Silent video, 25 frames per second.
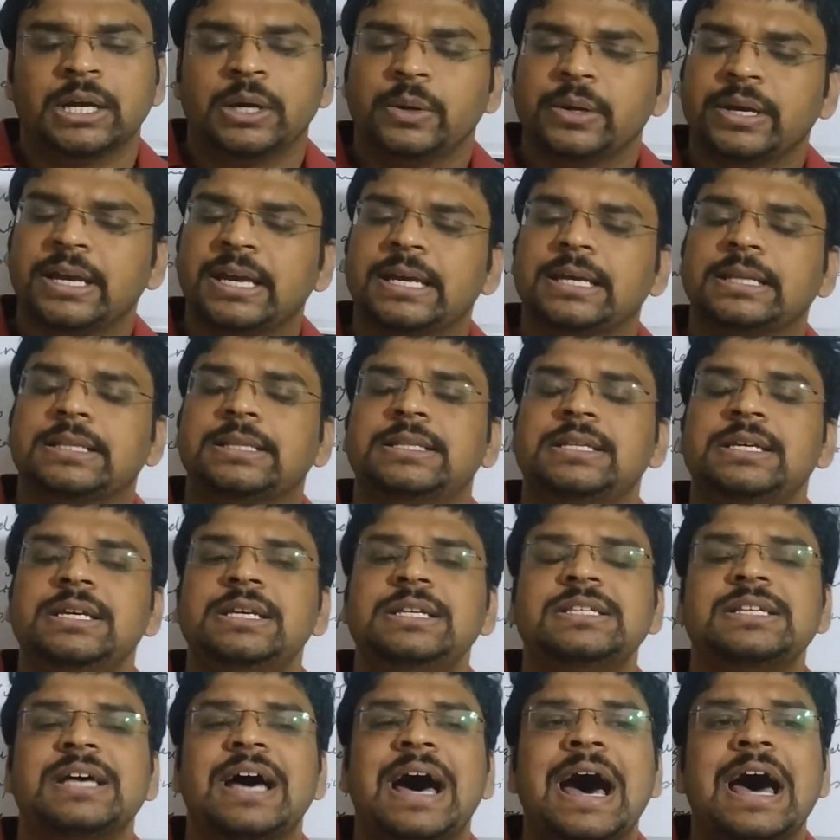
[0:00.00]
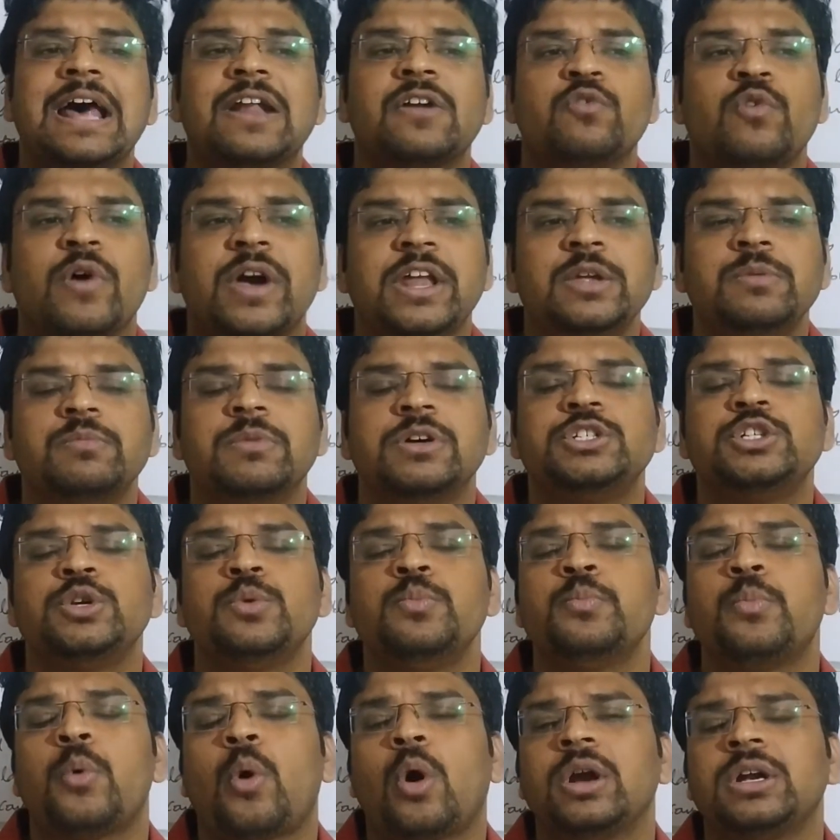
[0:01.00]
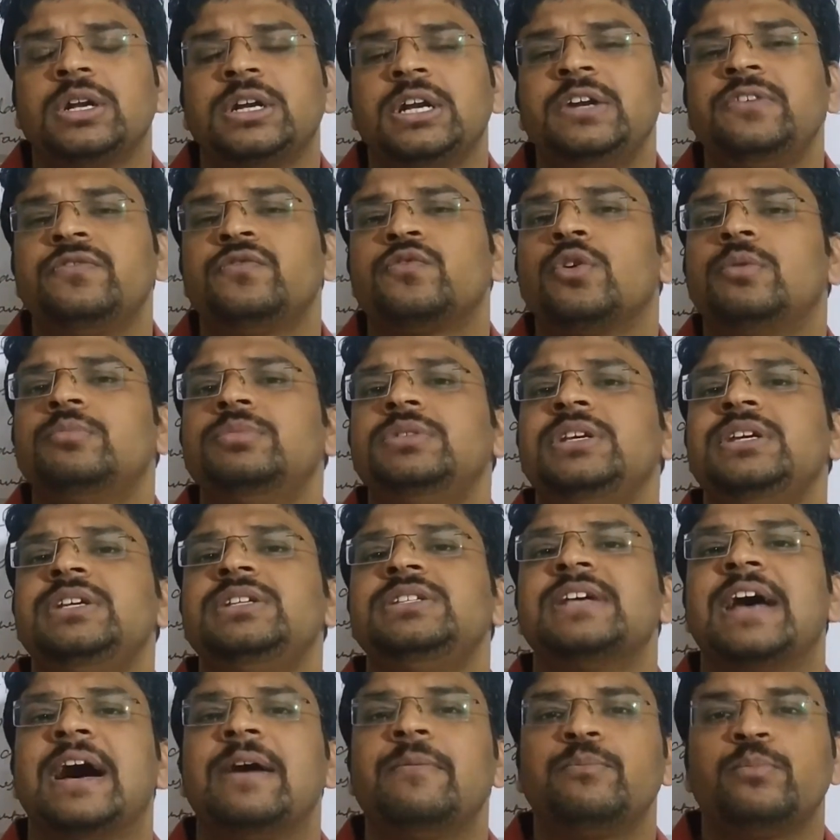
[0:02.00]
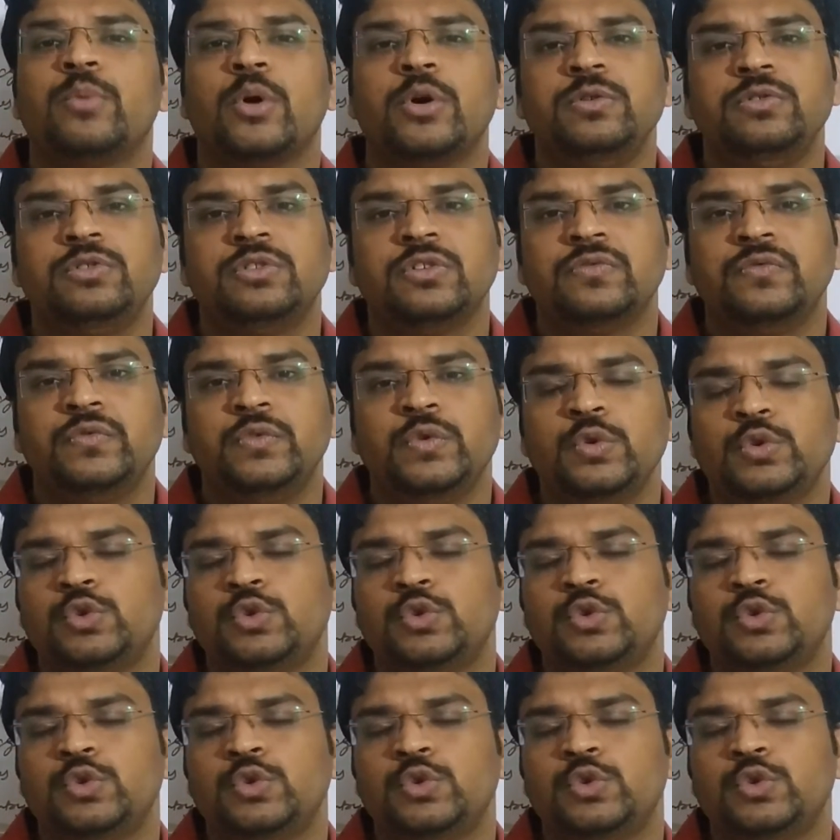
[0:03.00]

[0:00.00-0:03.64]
Okay, these are very much important from the exam point of view.